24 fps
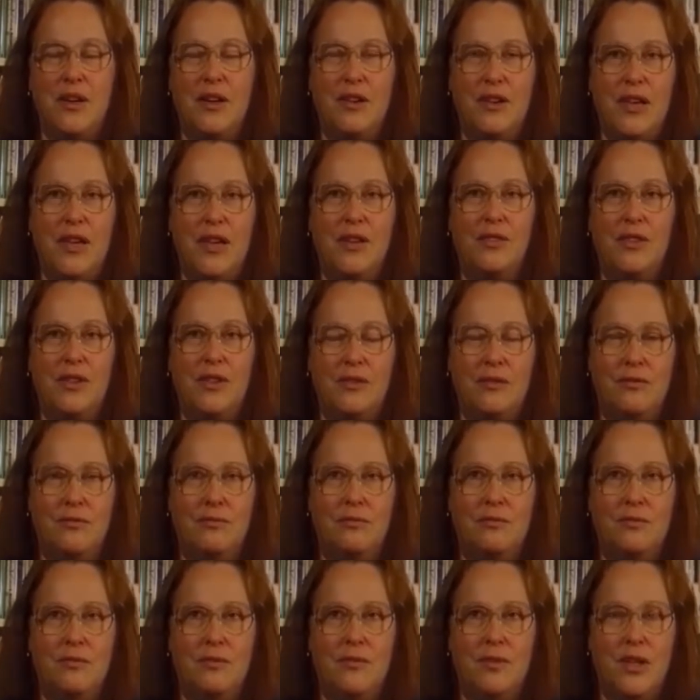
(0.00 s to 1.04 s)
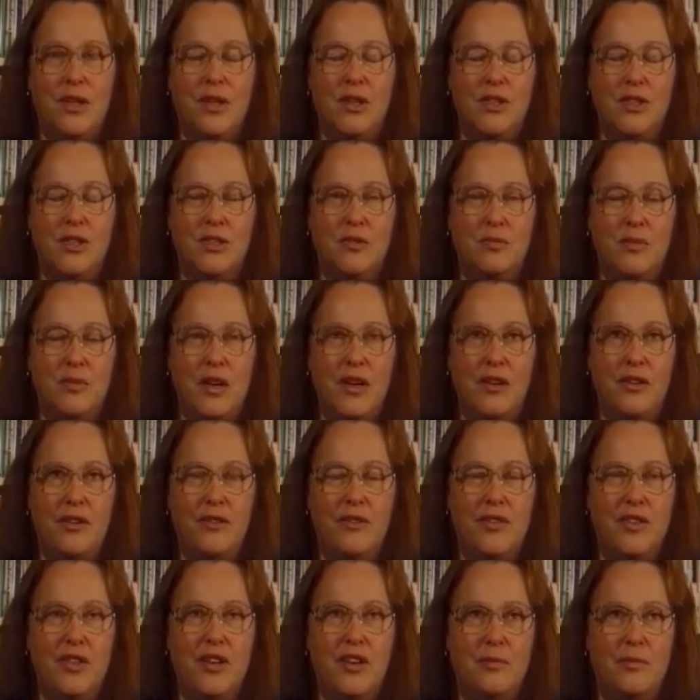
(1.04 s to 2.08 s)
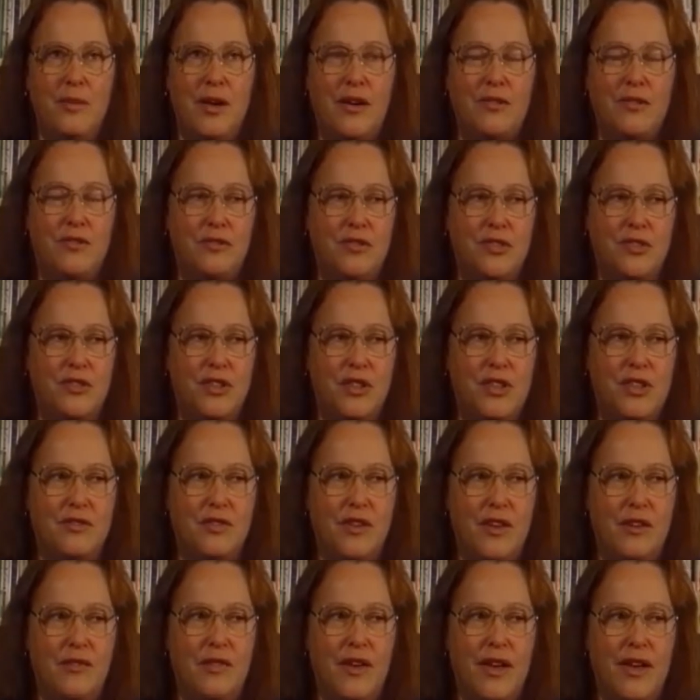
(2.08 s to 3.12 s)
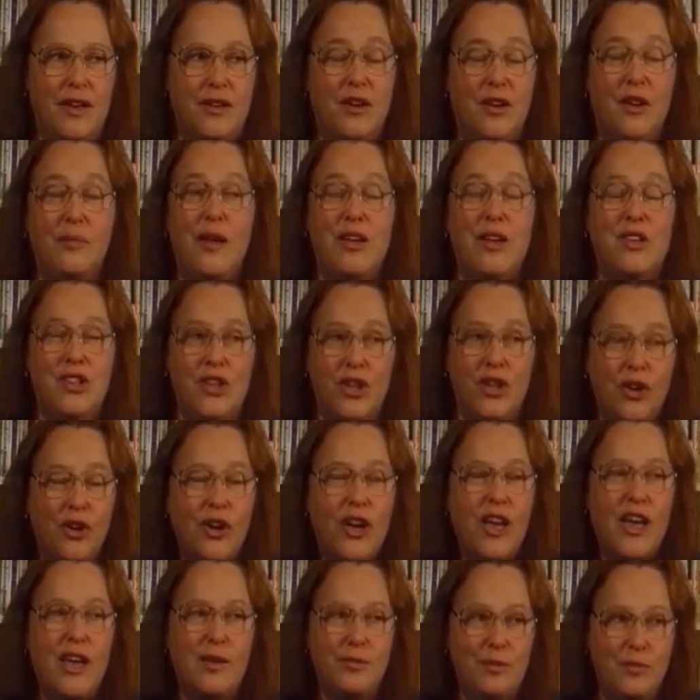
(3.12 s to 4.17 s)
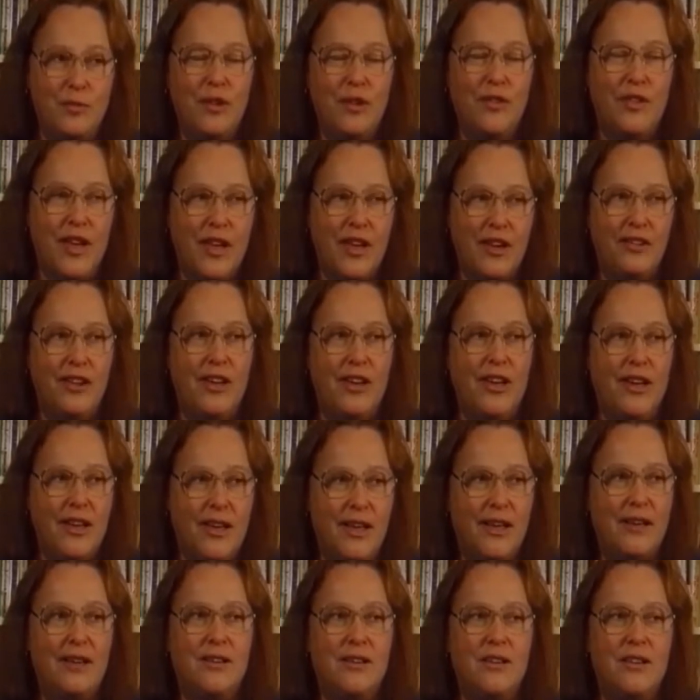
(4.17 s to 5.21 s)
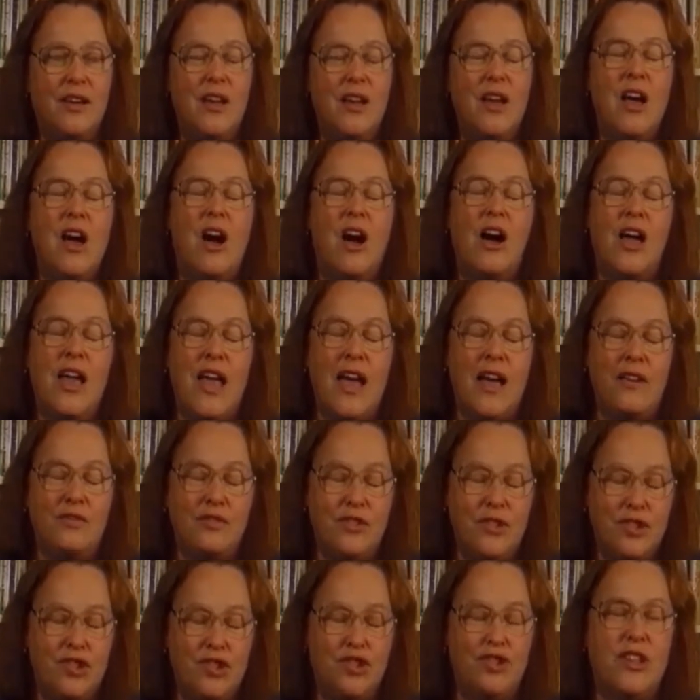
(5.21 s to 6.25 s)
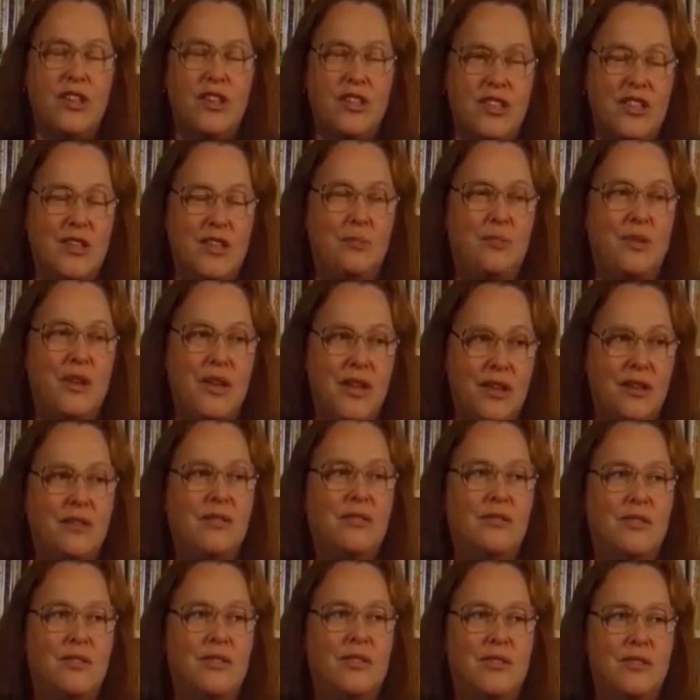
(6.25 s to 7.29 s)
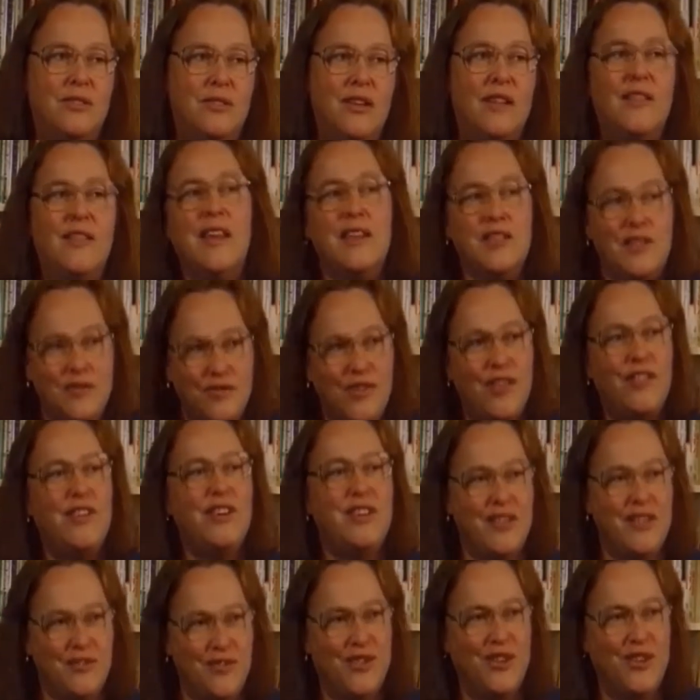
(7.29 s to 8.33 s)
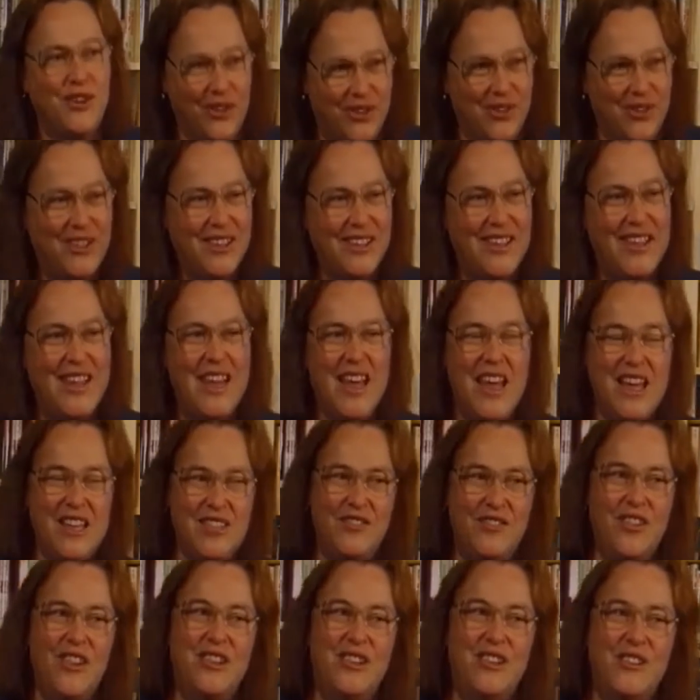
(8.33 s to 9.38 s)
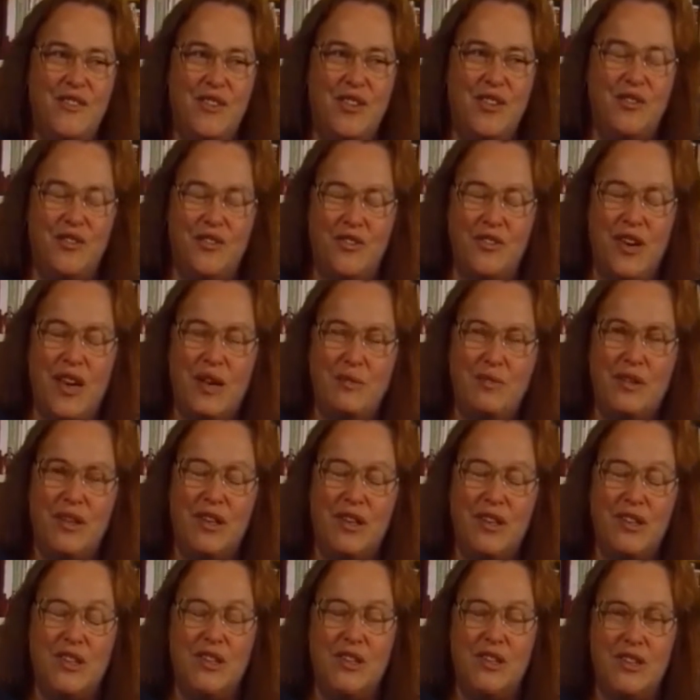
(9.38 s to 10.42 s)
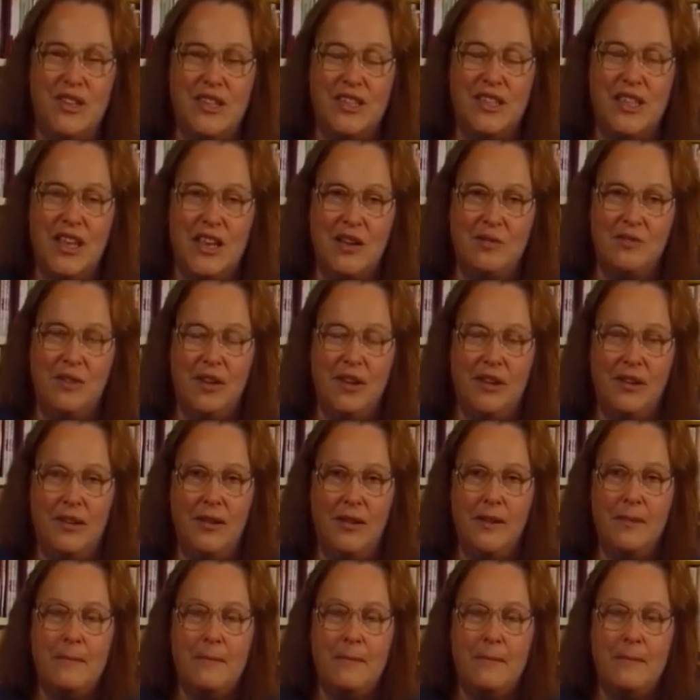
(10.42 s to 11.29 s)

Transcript: given a sort of period of time after a stressful event, I'm actually not capable of carrying it out. I have to trust somebody else. And that's very difficult. It's very difficult for anybody to do, to say, well,